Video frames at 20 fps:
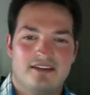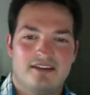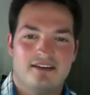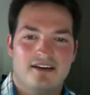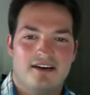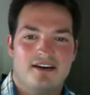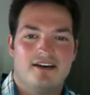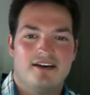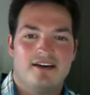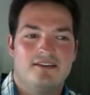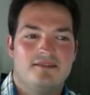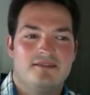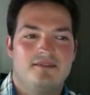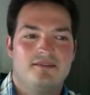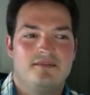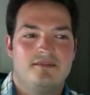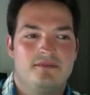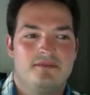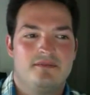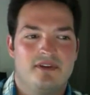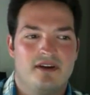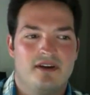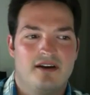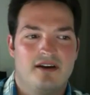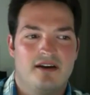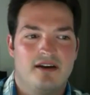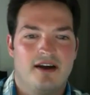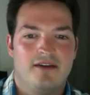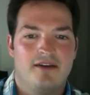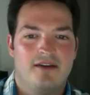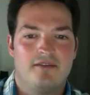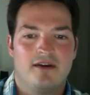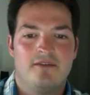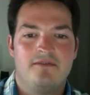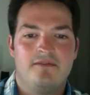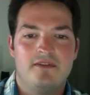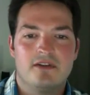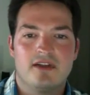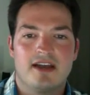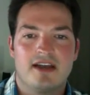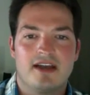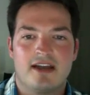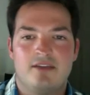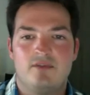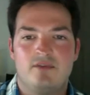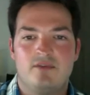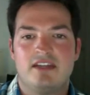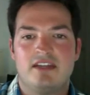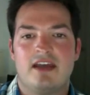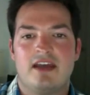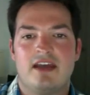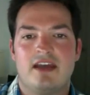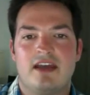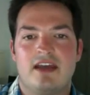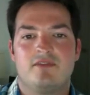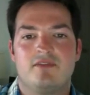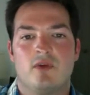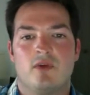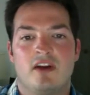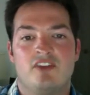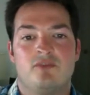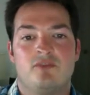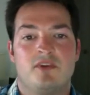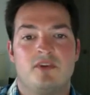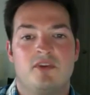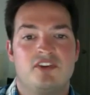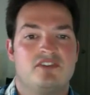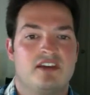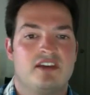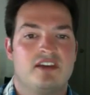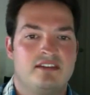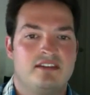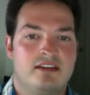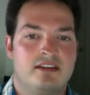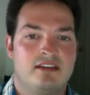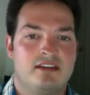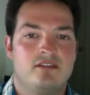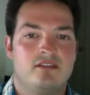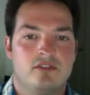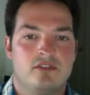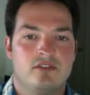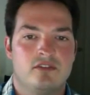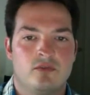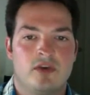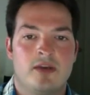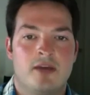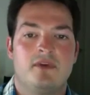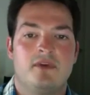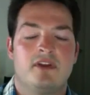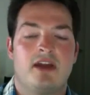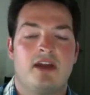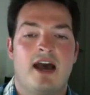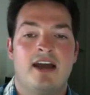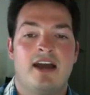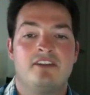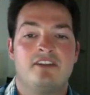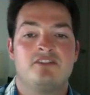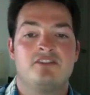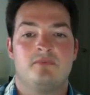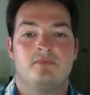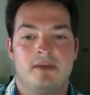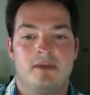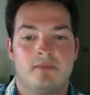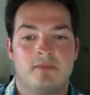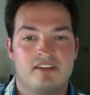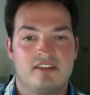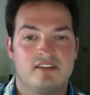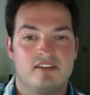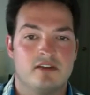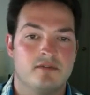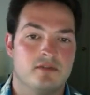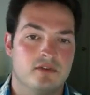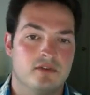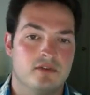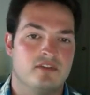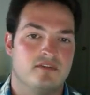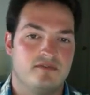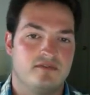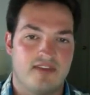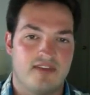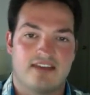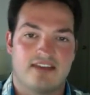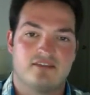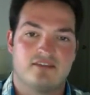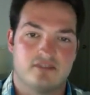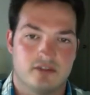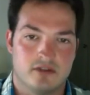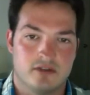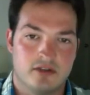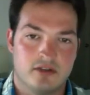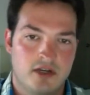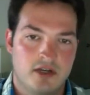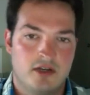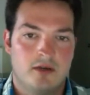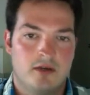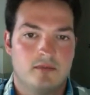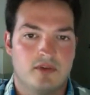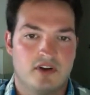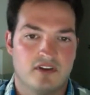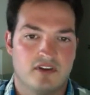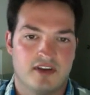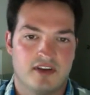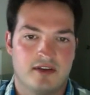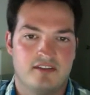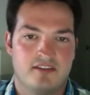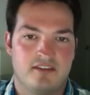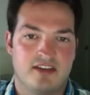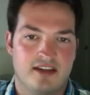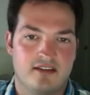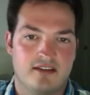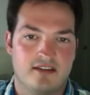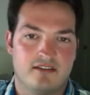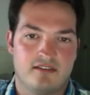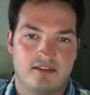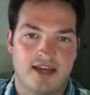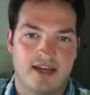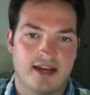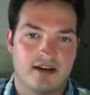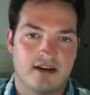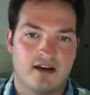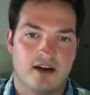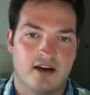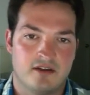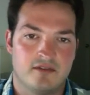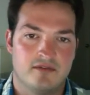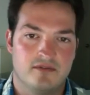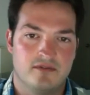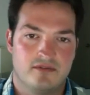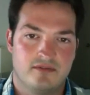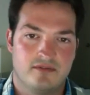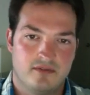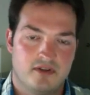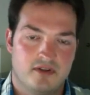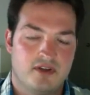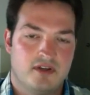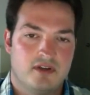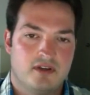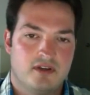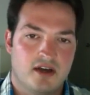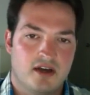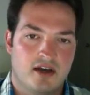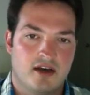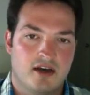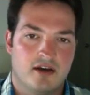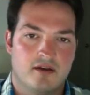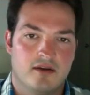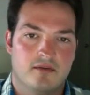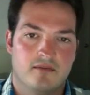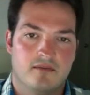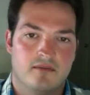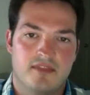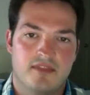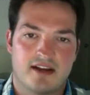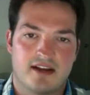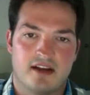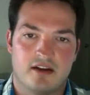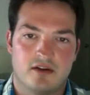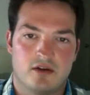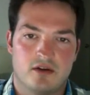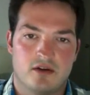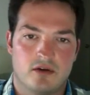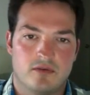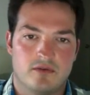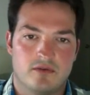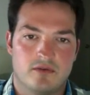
Uh, I, I feel like I didn't have to run as much as I did to lose weight, but I just made myself lose it faster because I set that kind of uh, that kind of goal for